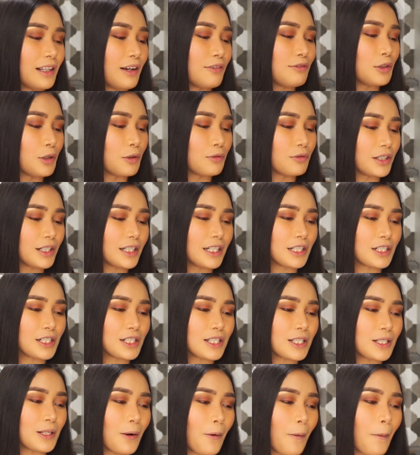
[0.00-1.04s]
left over here.
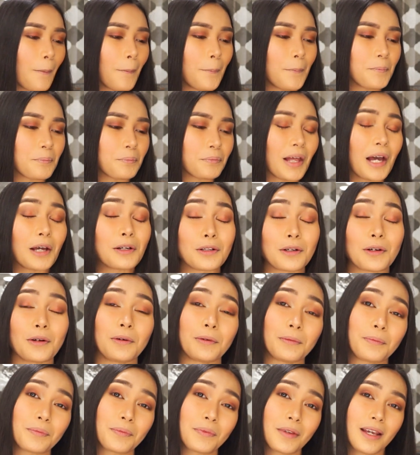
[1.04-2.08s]
So I don't
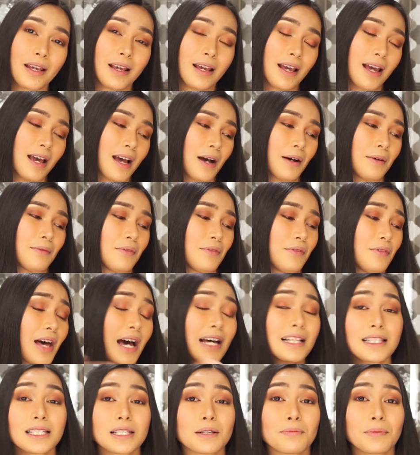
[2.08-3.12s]
know.
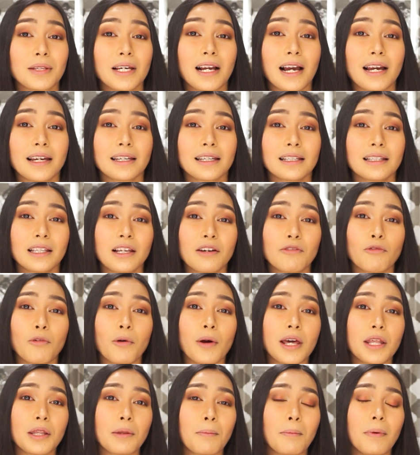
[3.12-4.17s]
That's something I can live
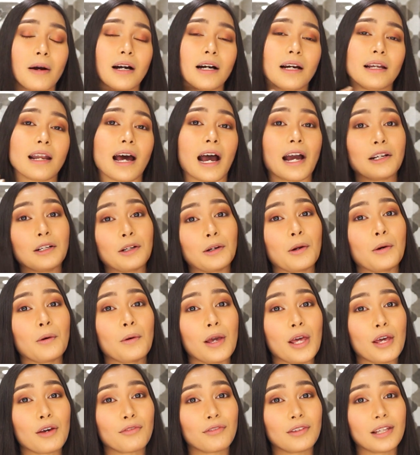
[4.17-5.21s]
with, but I don't know
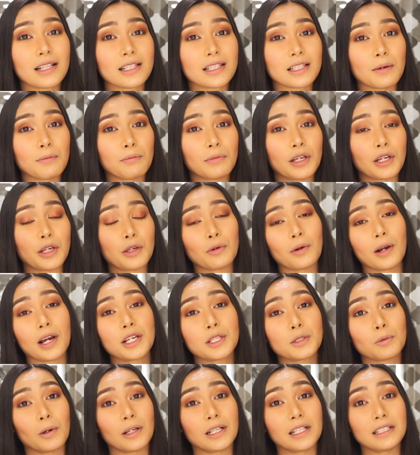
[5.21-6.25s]
if that's something you
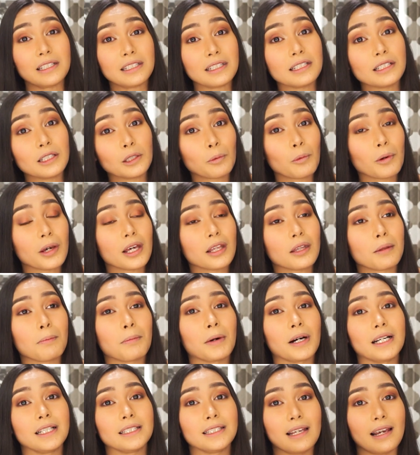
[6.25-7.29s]
guys want to deal with.
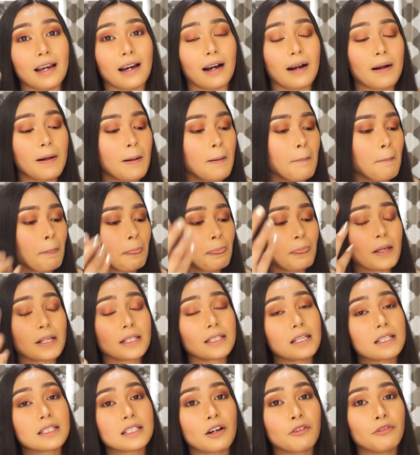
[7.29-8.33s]
But yeah, this
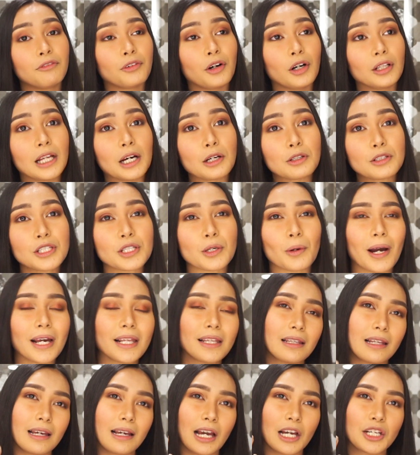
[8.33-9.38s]
does have fallout, so I
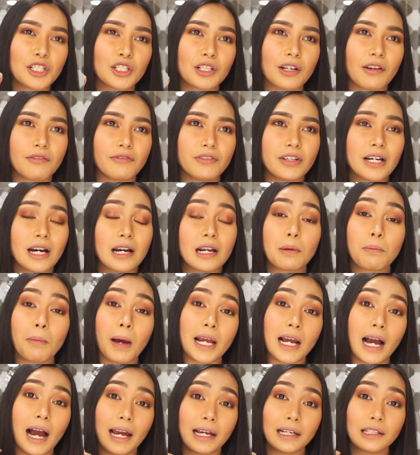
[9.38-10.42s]
think I should have done
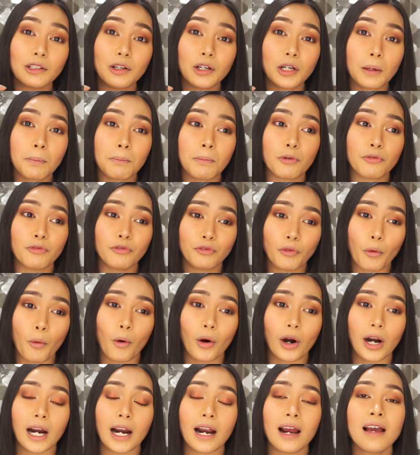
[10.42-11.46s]
my eye look
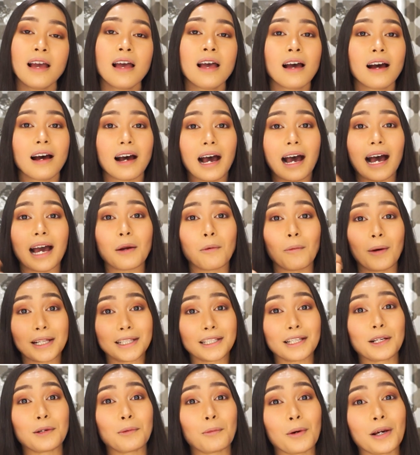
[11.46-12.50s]
before I
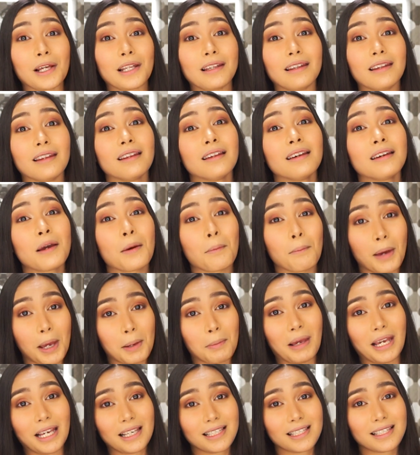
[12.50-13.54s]
went in with my
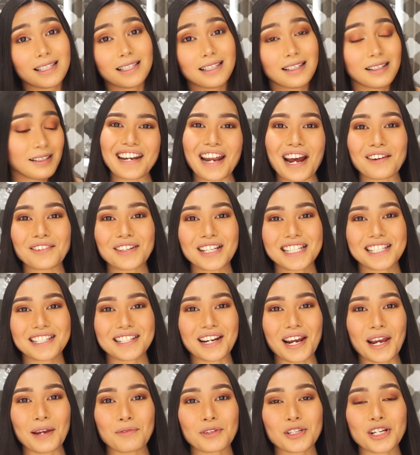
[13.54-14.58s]
base. Now it's
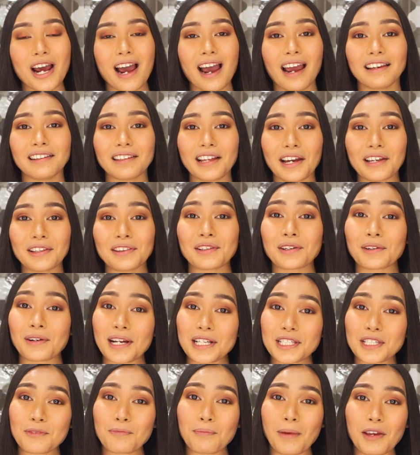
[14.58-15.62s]
time to highlight the
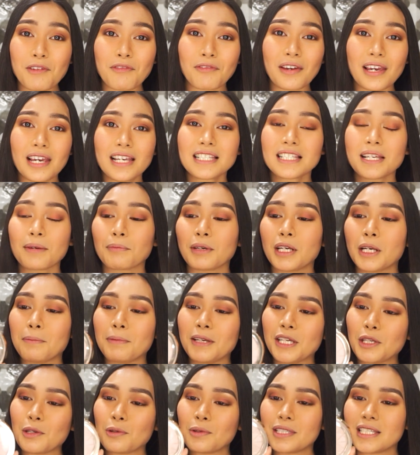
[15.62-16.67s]
rest of my face. I'm going to
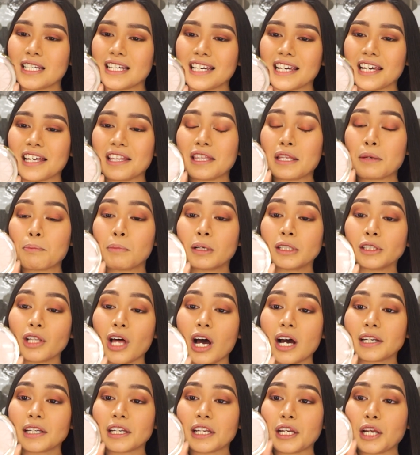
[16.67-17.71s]
be using the
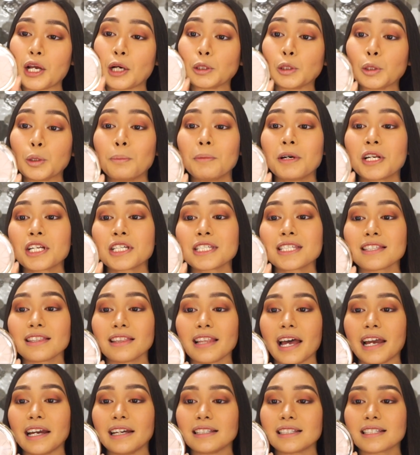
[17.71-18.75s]
Milani Luminous
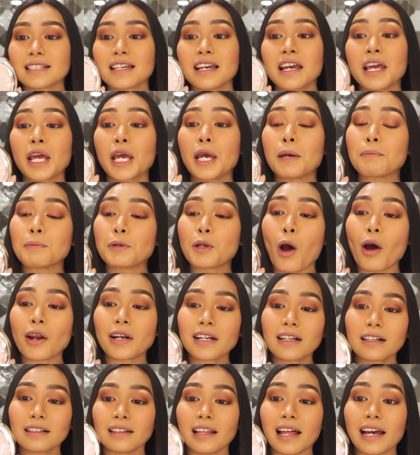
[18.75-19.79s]
Light
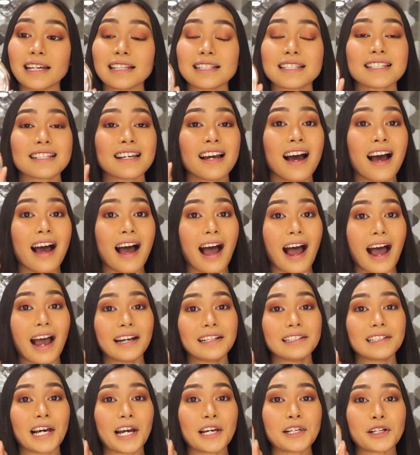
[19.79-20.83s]
Hypnotic Lights
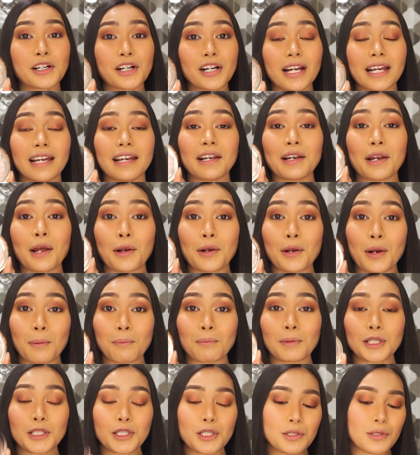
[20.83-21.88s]
highlighter in
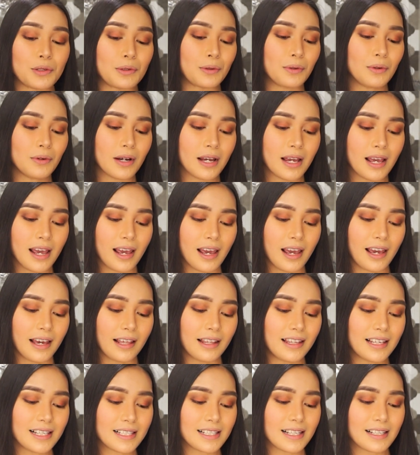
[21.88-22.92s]
number 2.
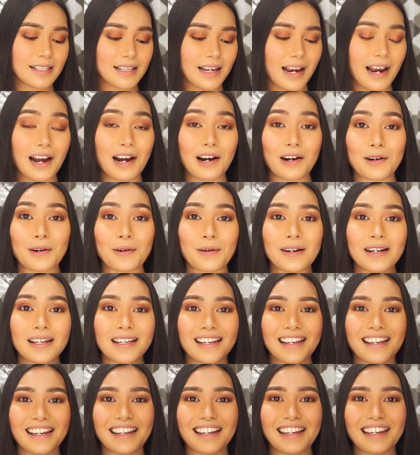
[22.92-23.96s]
This is how
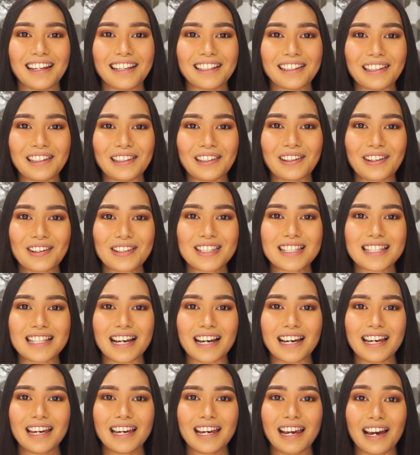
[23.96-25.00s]
it looks
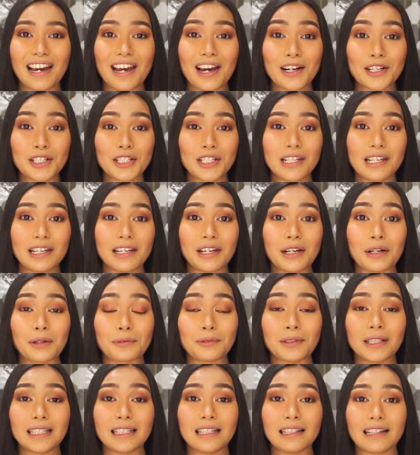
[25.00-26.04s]
like. I actually
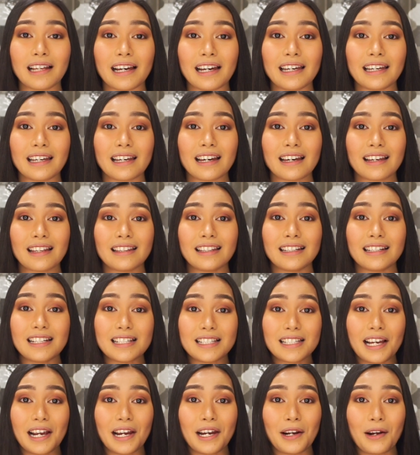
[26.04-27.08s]
really like the
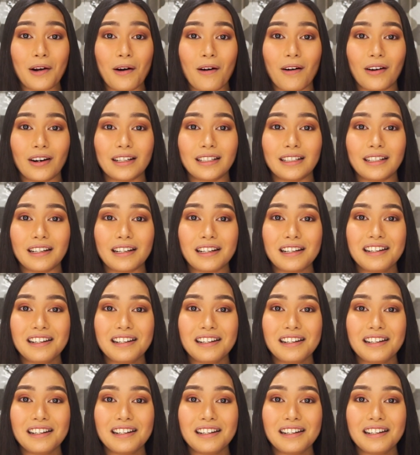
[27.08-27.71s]
design on